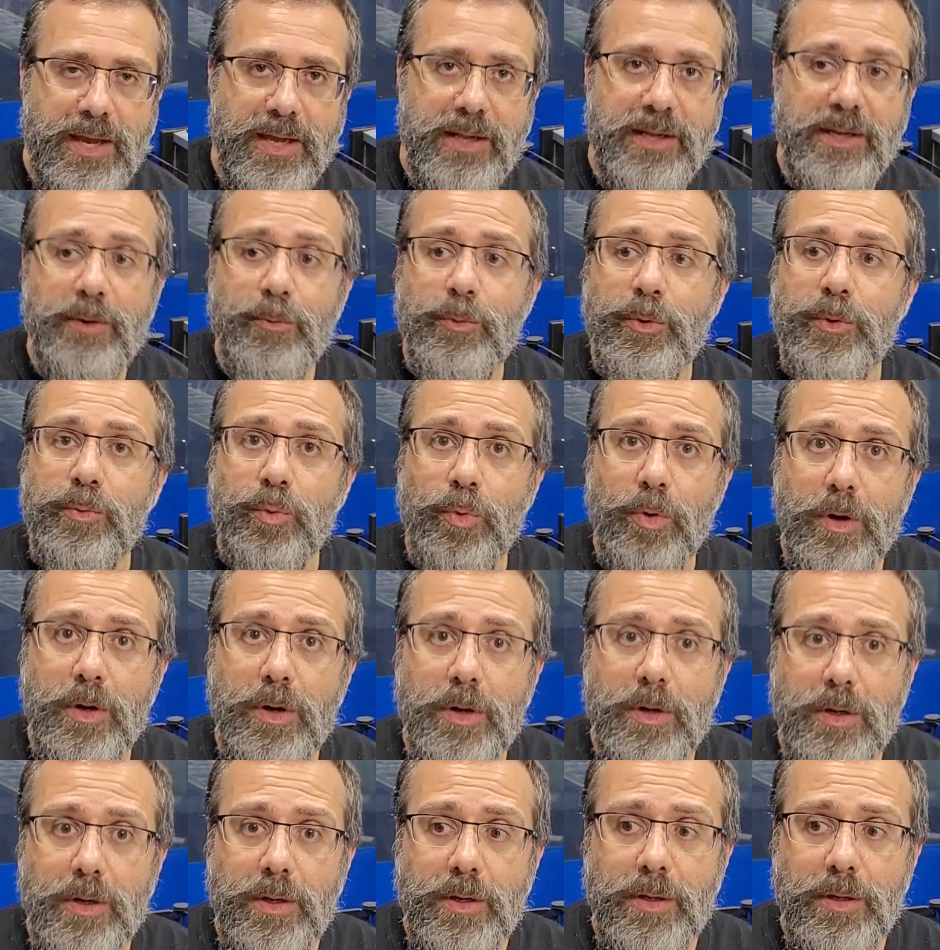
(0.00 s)
and it would
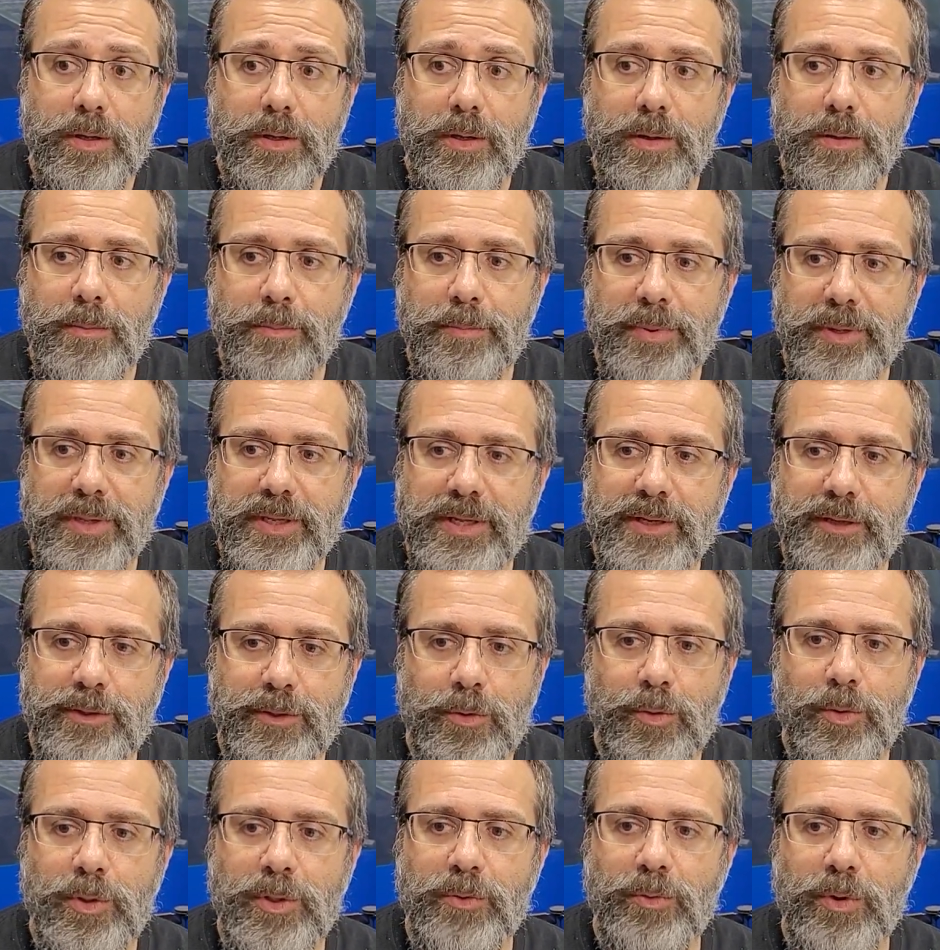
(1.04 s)
work, but it
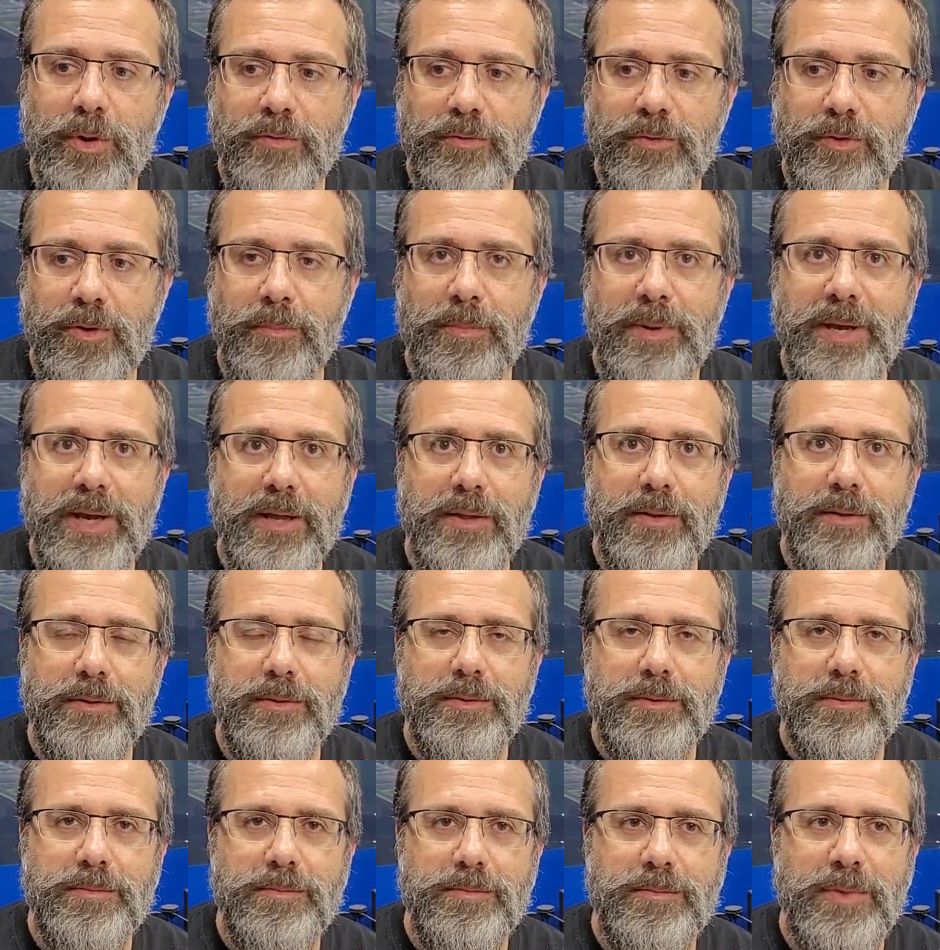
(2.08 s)
only worked for about
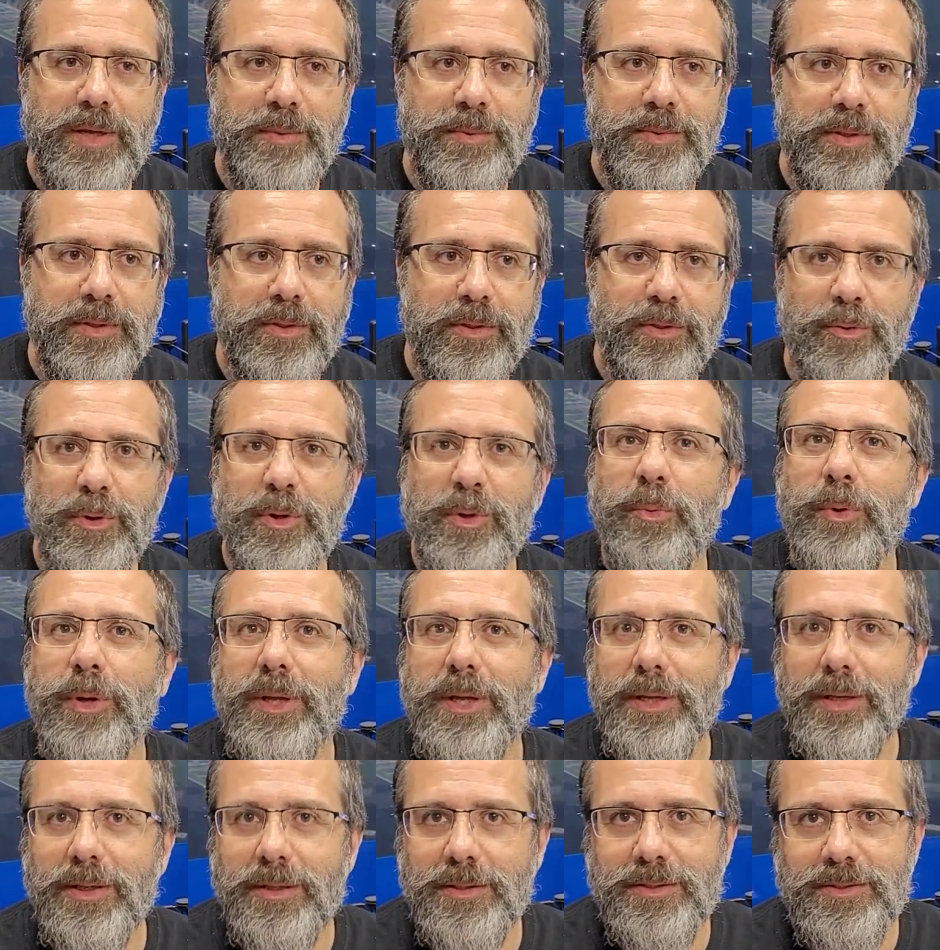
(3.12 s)
maybe 3
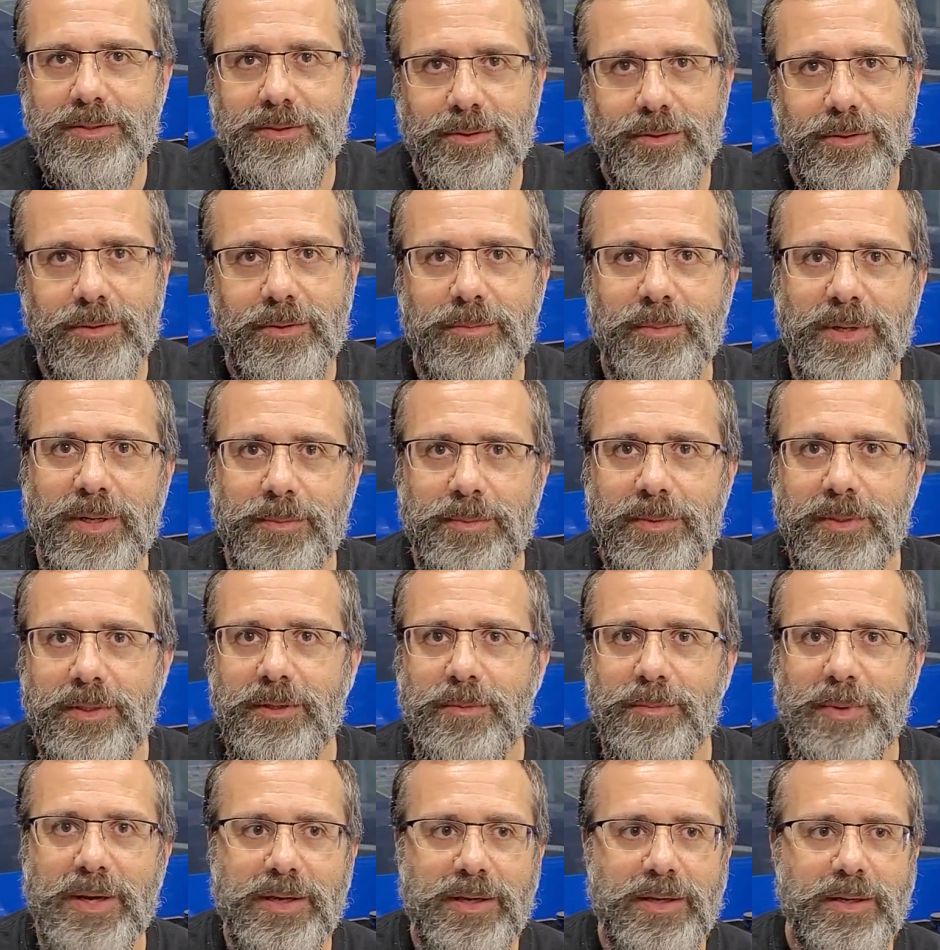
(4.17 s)
weeks, or maybe
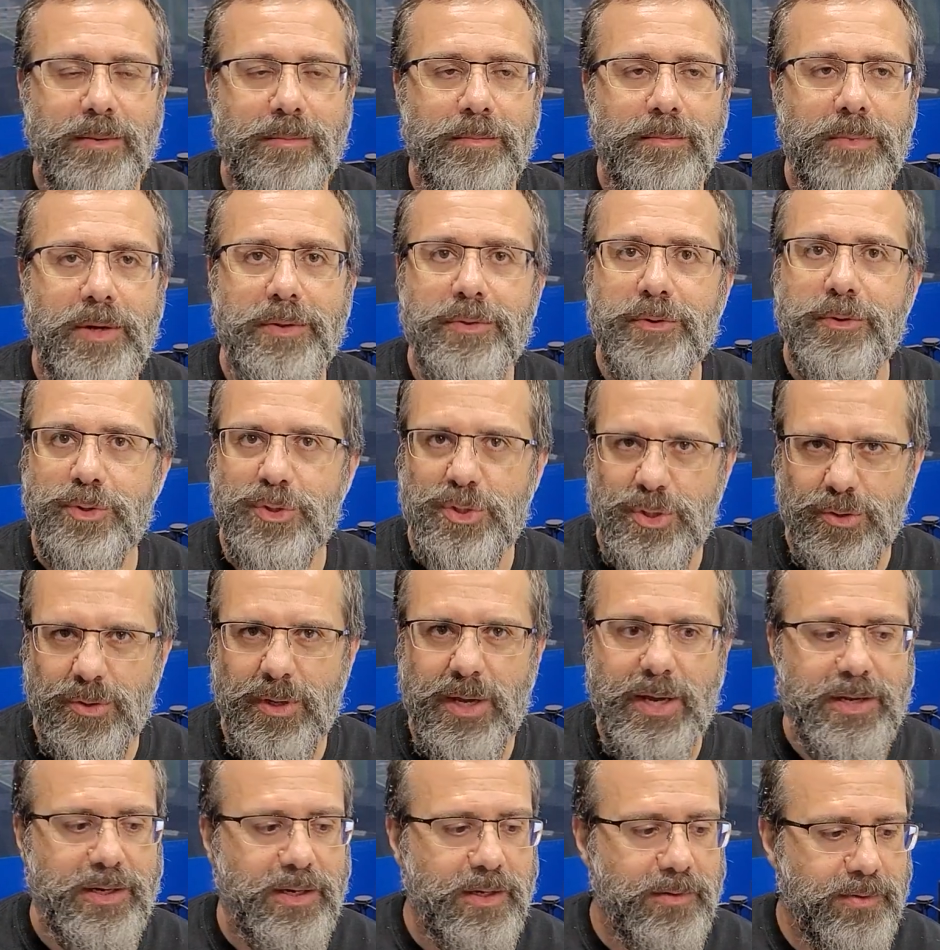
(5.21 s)
you might get a month or two
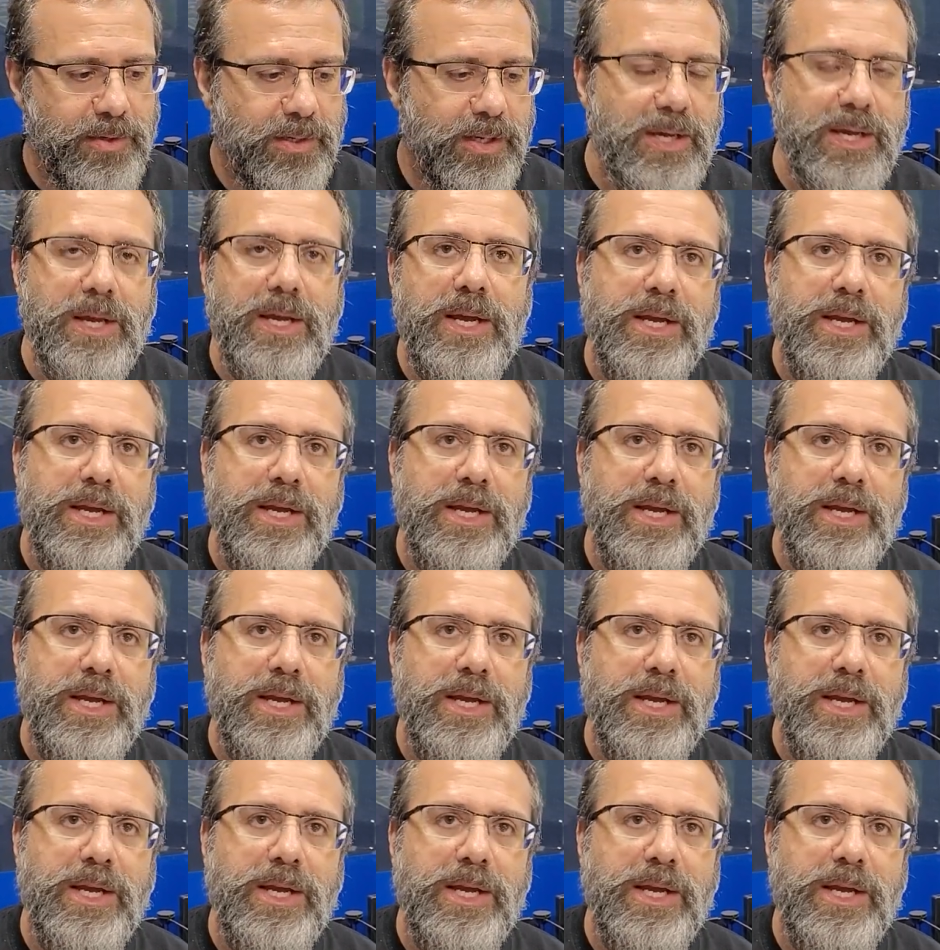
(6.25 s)
out of it,